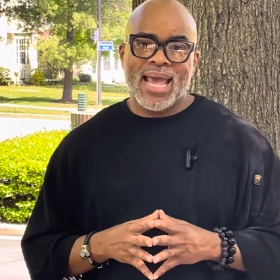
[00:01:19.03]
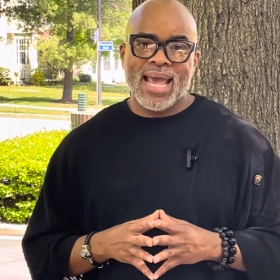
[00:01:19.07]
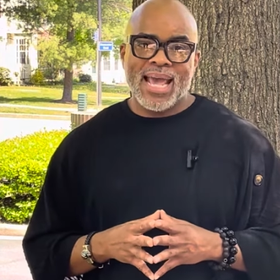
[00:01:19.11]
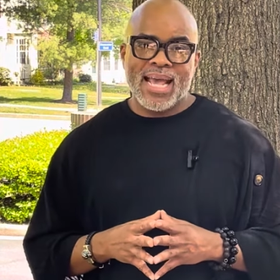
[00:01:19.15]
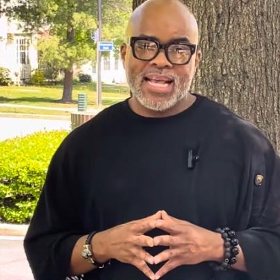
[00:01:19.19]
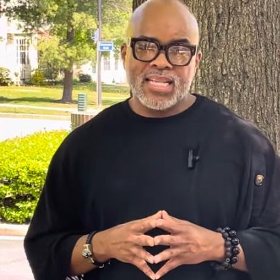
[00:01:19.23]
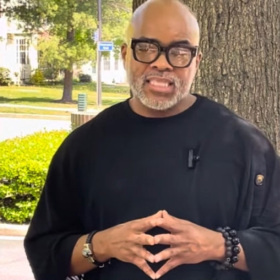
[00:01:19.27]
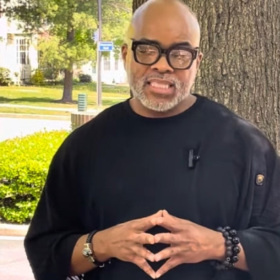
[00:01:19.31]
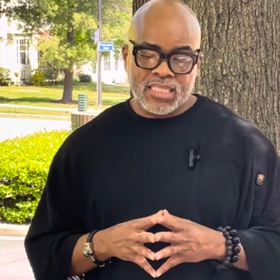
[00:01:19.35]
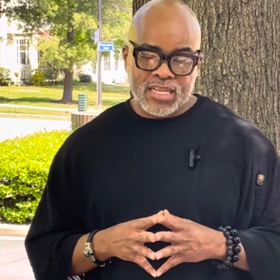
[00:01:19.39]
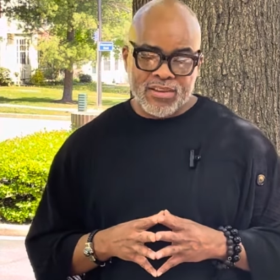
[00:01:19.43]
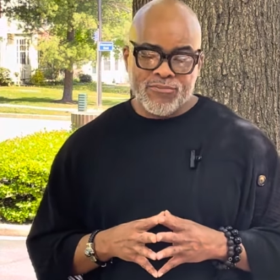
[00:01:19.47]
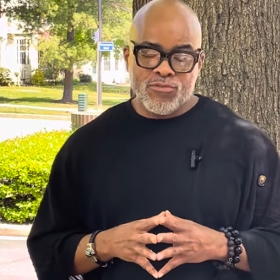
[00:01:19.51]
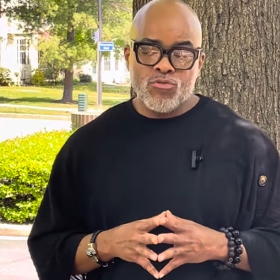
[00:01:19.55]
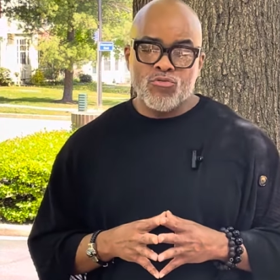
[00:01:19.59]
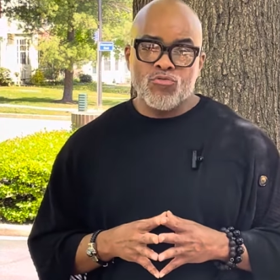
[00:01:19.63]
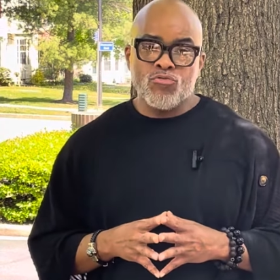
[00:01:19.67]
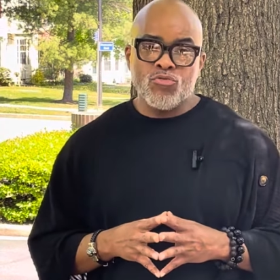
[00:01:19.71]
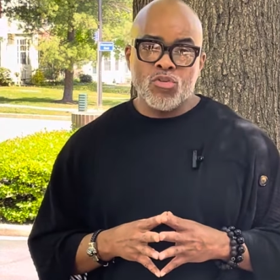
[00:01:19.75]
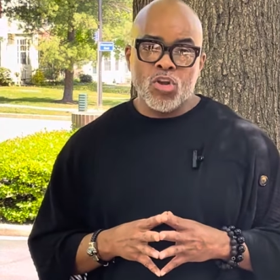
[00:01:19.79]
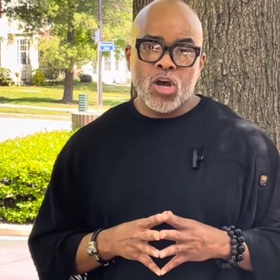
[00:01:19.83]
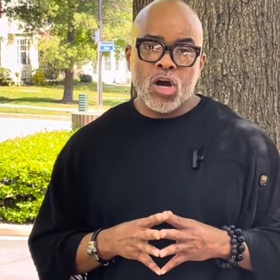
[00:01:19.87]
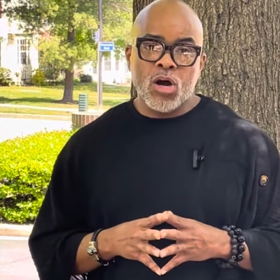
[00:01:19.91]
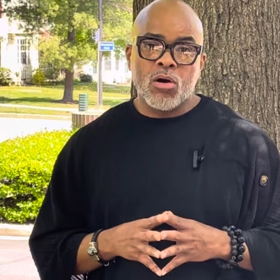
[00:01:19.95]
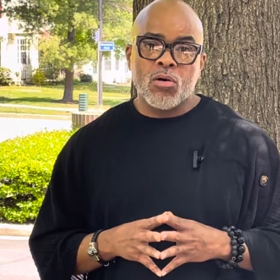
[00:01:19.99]
as if you
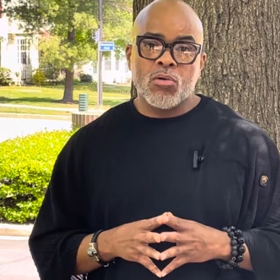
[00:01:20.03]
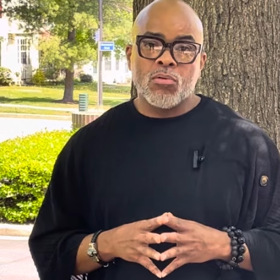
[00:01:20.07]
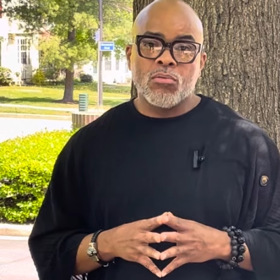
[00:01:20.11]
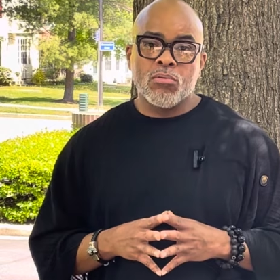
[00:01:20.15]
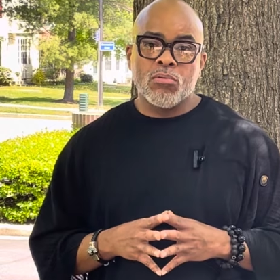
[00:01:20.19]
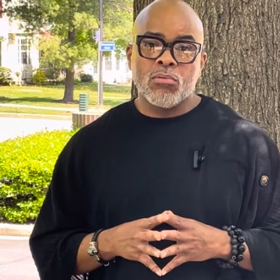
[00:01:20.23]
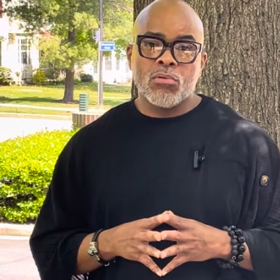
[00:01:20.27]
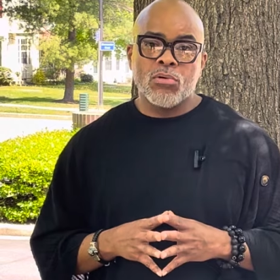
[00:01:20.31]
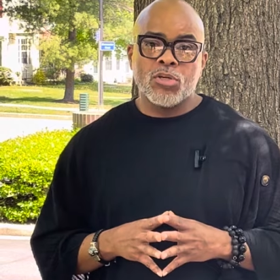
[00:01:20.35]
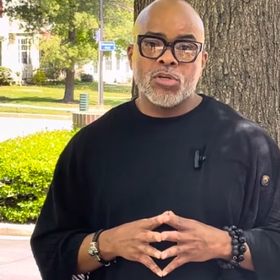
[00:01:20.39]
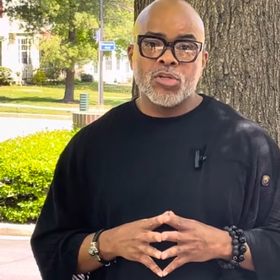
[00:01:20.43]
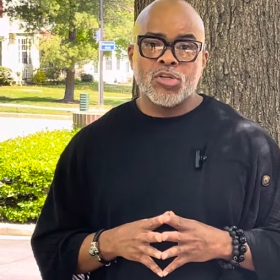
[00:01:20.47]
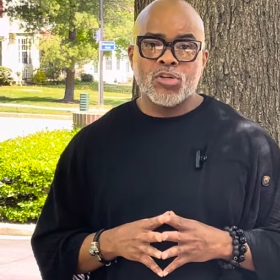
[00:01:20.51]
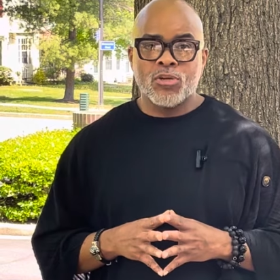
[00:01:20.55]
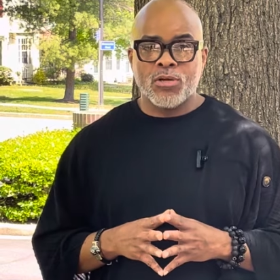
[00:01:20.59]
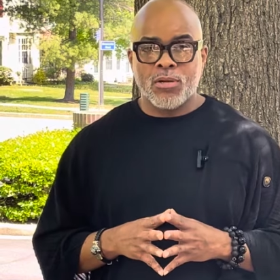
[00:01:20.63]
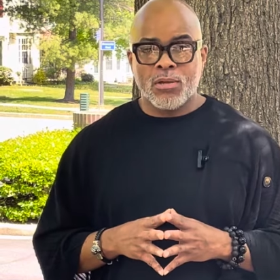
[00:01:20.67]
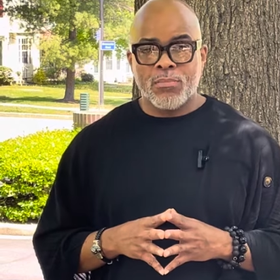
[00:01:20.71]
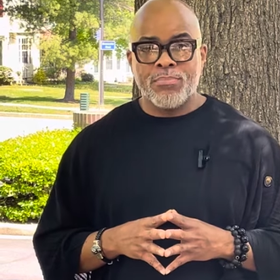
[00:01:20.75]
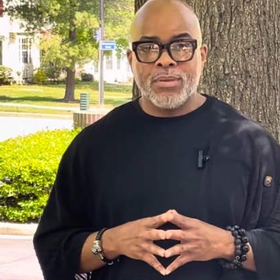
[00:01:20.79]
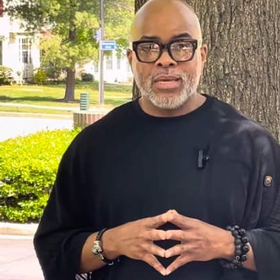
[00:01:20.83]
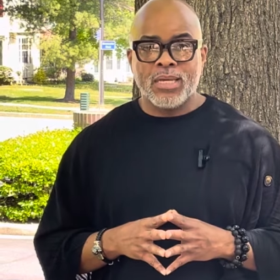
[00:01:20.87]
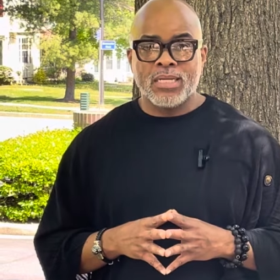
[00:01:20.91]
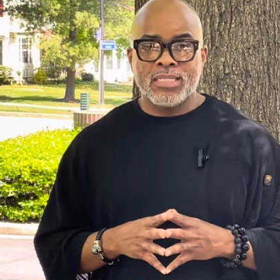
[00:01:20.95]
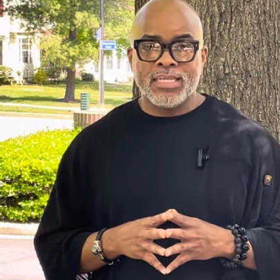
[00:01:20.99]
know you're a
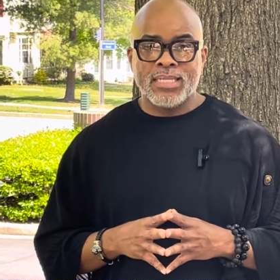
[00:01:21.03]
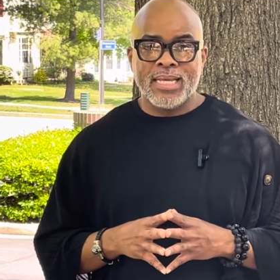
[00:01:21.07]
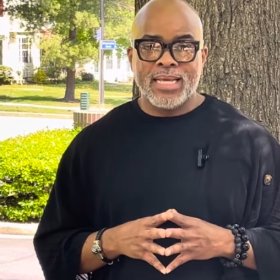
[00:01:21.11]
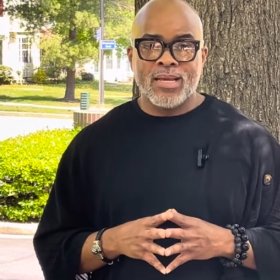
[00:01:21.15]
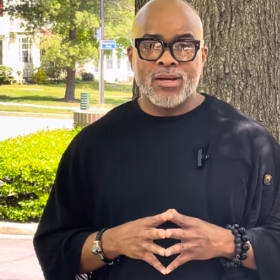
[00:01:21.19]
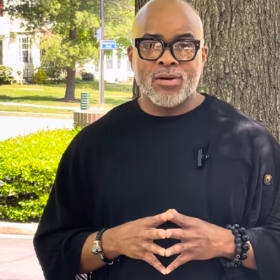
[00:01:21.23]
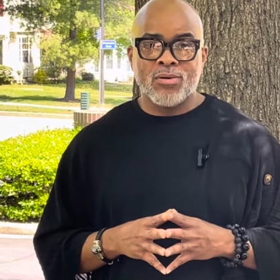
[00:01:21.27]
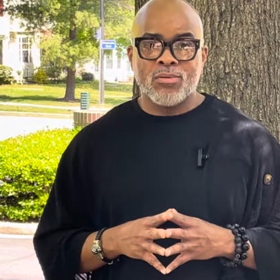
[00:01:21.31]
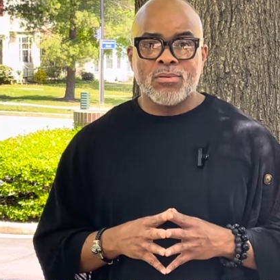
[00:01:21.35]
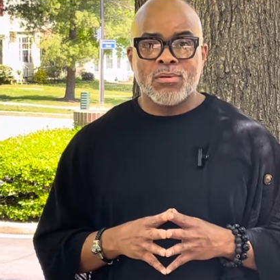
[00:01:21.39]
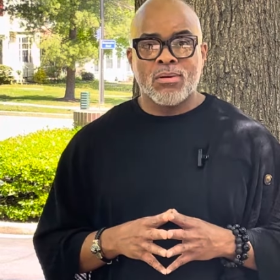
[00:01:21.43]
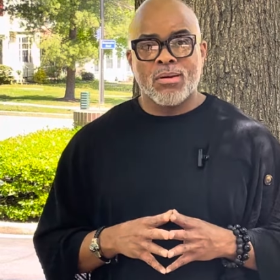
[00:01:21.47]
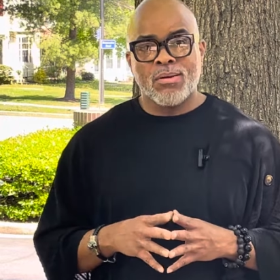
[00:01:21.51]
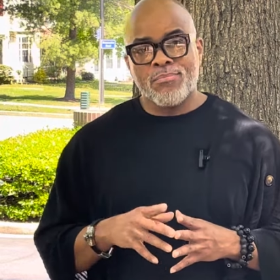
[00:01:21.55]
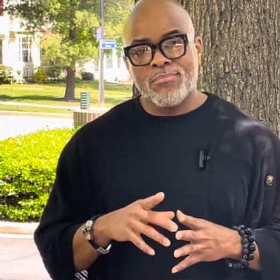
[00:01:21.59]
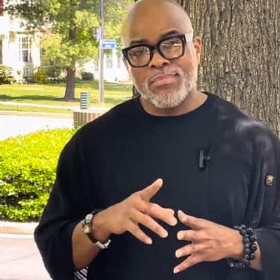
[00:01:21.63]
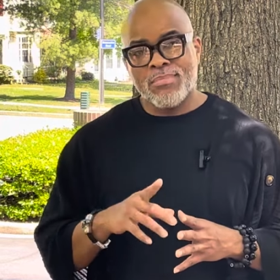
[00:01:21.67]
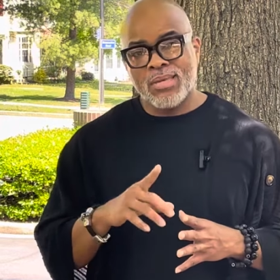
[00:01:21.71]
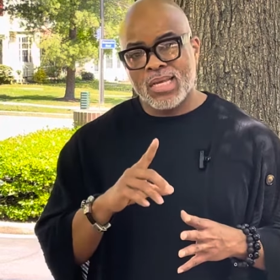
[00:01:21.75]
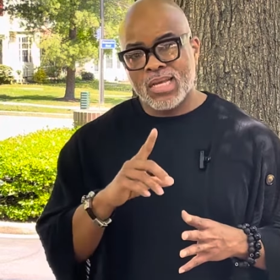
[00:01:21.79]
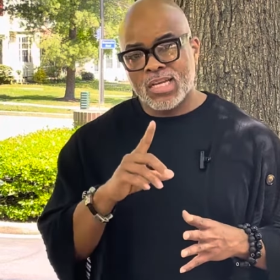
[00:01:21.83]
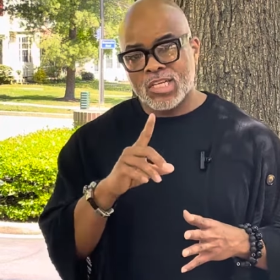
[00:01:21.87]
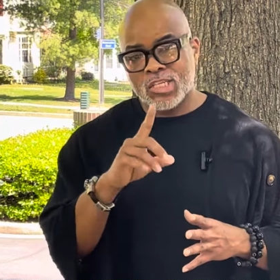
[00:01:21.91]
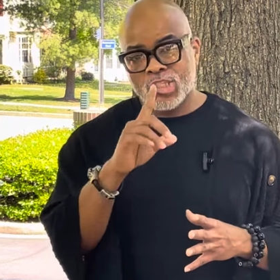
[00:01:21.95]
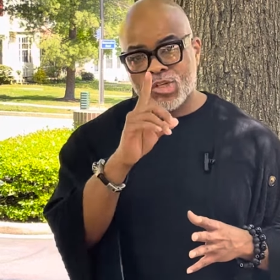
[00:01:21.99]
big deal
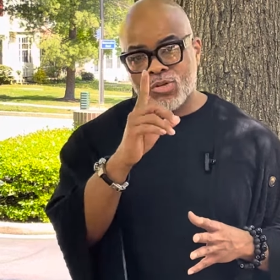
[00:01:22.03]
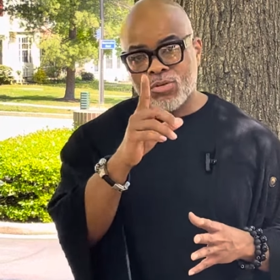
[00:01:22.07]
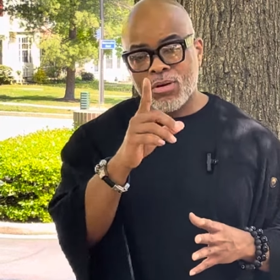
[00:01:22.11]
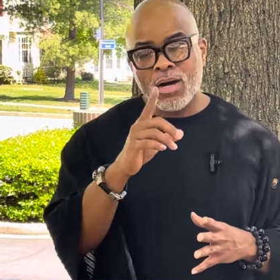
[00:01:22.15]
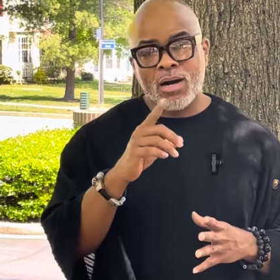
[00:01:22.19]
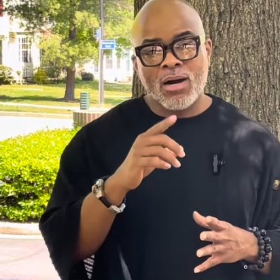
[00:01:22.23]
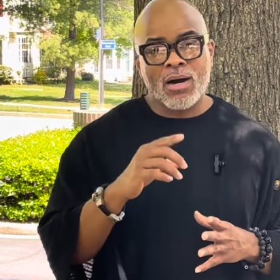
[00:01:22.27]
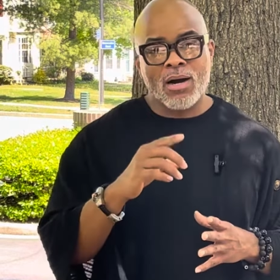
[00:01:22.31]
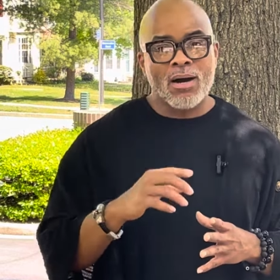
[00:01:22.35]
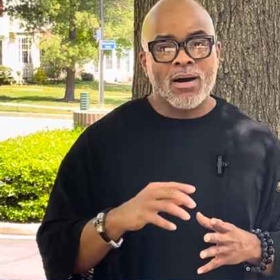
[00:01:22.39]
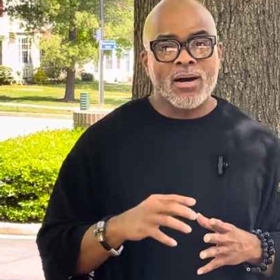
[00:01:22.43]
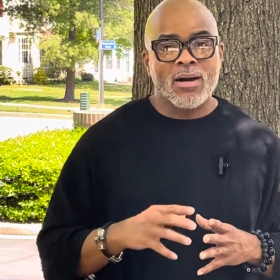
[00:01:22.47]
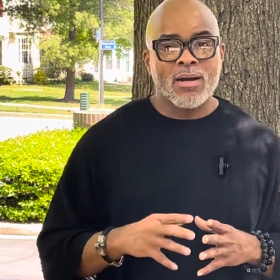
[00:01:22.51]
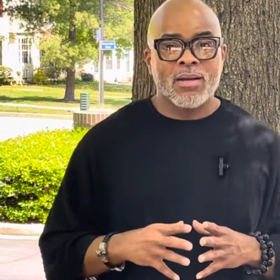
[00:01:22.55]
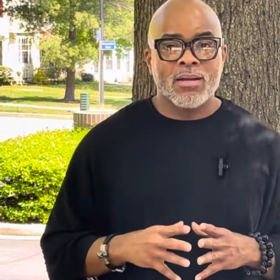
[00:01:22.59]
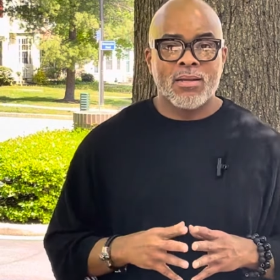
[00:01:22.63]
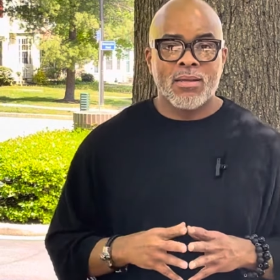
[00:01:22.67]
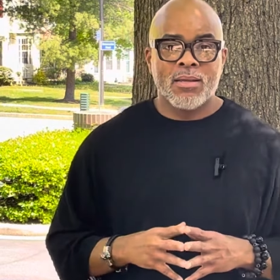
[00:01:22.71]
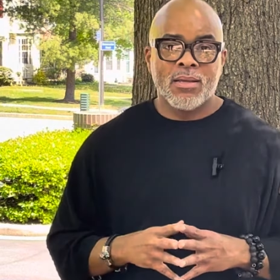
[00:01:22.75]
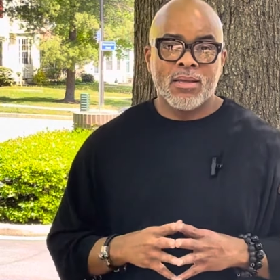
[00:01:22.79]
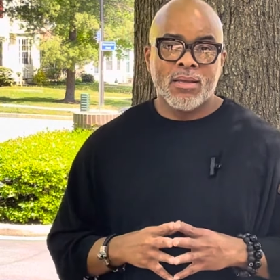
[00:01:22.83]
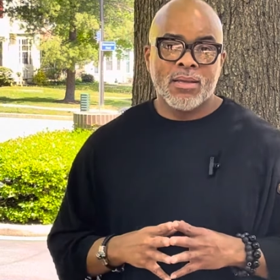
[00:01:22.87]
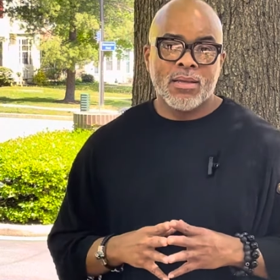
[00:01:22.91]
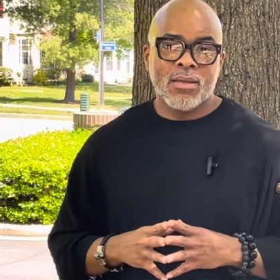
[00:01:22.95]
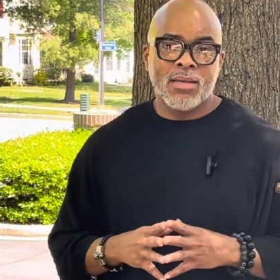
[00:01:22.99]
because you are
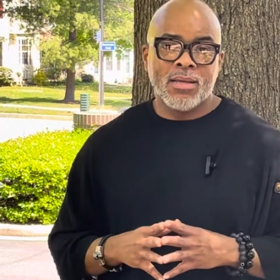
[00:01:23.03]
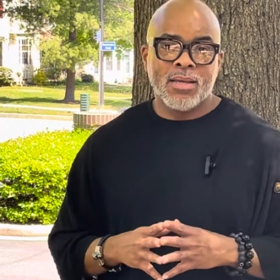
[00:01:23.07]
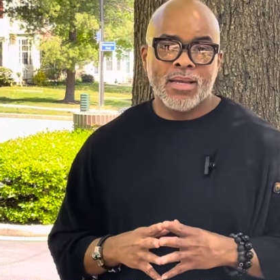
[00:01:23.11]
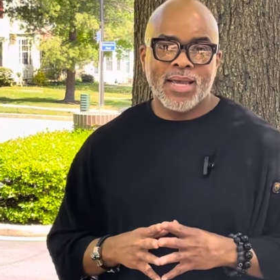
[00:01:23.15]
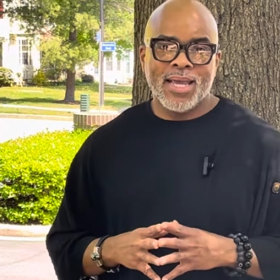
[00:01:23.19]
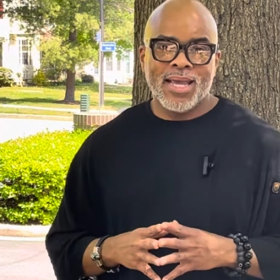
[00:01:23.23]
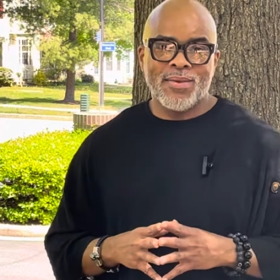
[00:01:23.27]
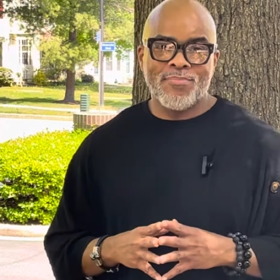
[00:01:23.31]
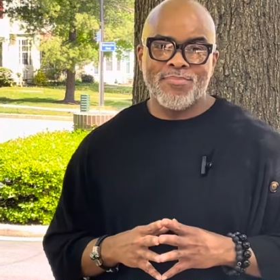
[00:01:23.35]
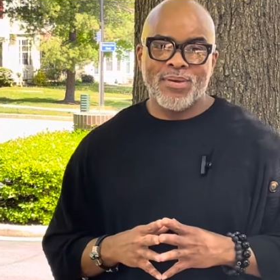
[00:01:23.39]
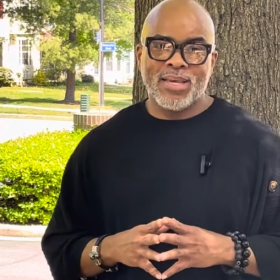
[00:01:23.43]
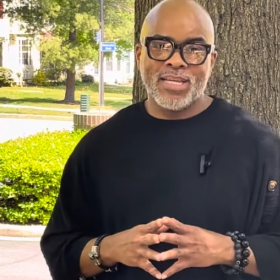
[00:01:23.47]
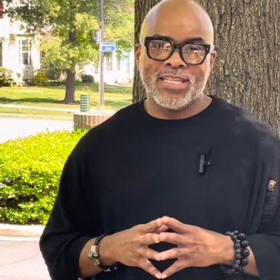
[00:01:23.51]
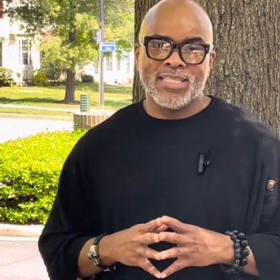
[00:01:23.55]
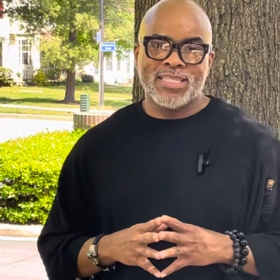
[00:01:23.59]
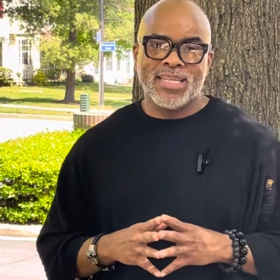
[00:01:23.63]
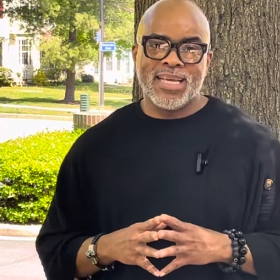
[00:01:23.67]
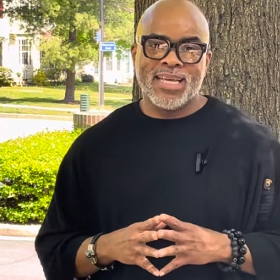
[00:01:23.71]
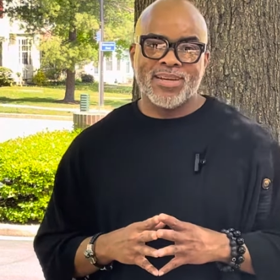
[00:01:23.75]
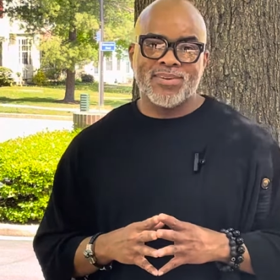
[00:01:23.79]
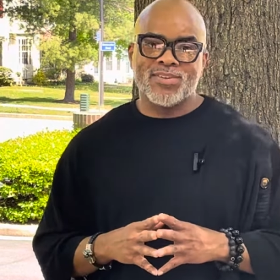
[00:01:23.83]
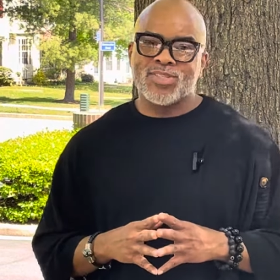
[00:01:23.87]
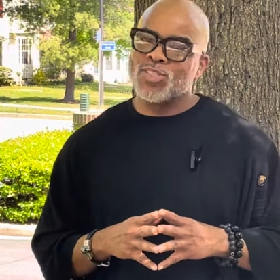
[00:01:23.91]
a big deal.